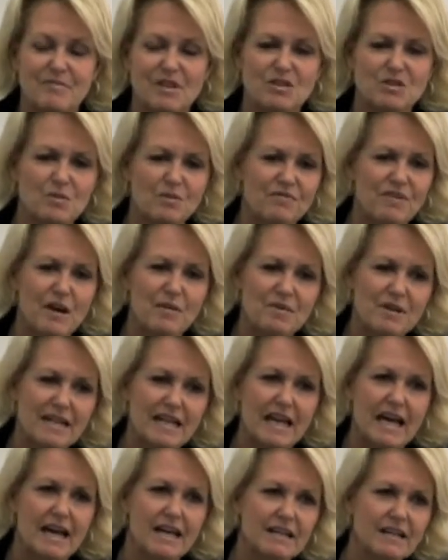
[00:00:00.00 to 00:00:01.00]
And so if I were to
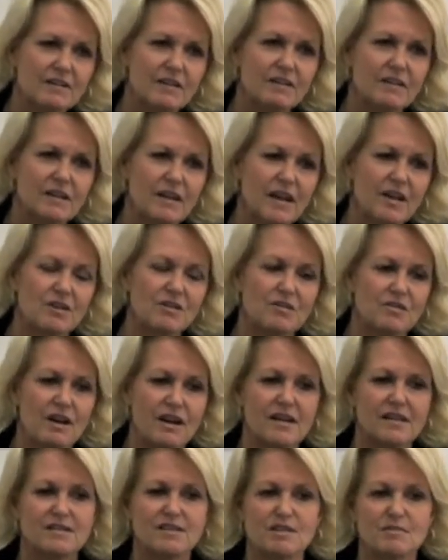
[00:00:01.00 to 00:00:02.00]

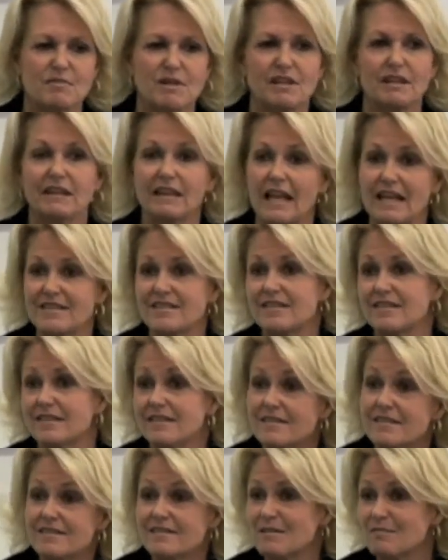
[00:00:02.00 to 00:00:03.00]
categorize some of the
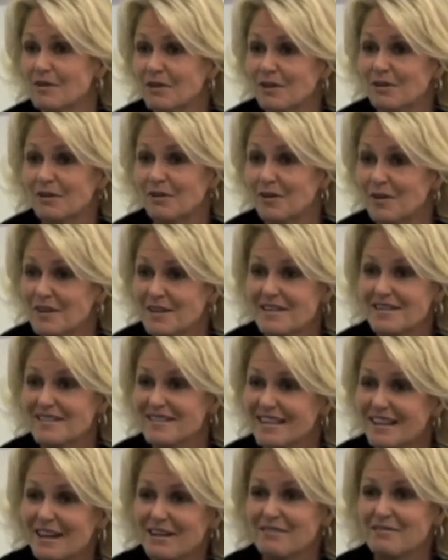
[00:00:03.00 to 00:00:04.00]
lessons, some of the learnings
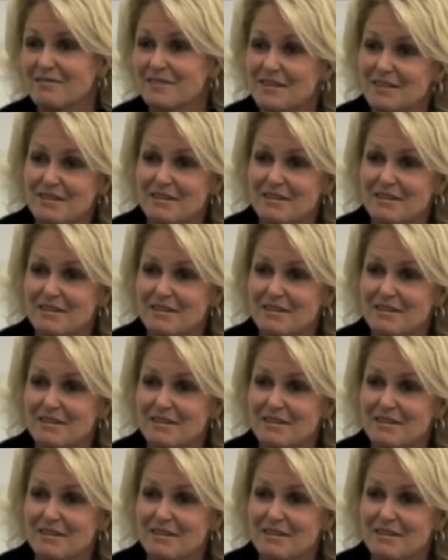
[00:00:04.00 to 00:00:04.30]
that I've